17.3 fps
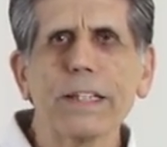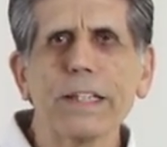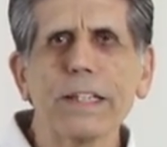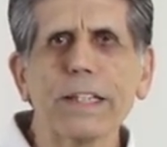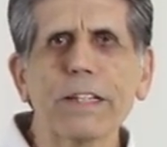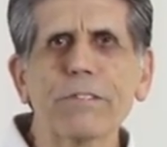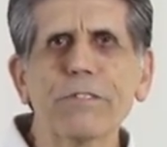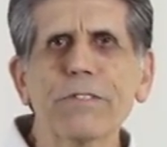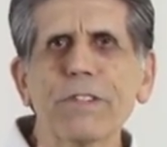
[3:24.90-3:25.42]

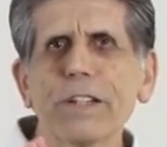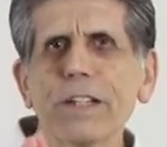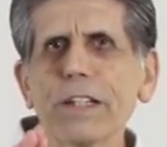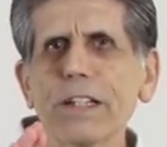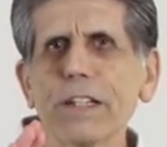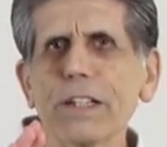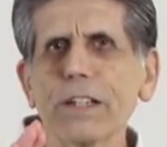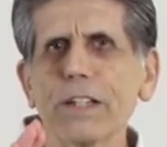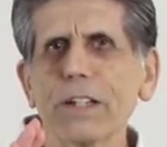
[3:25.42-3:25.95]
if
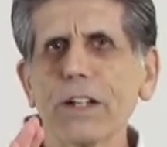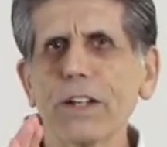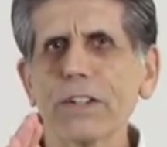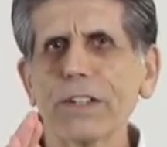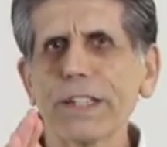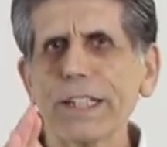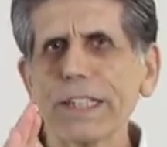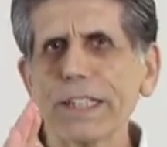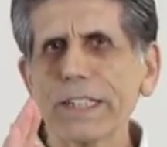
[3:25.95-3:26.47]

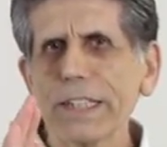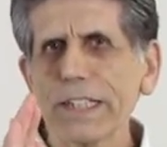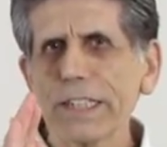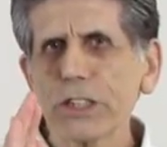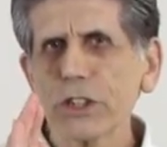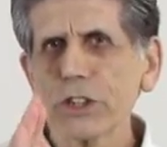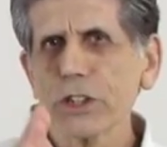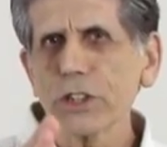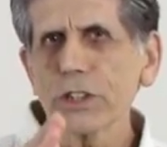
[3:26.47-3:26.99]
the
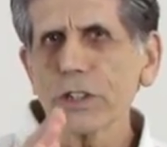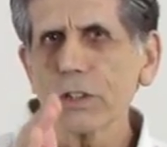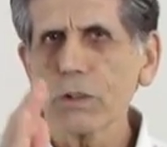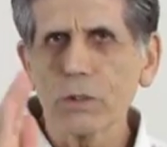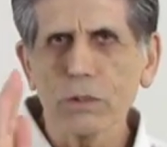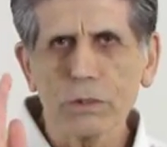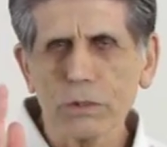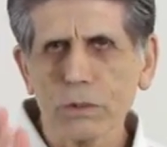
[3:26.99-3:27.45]
teacher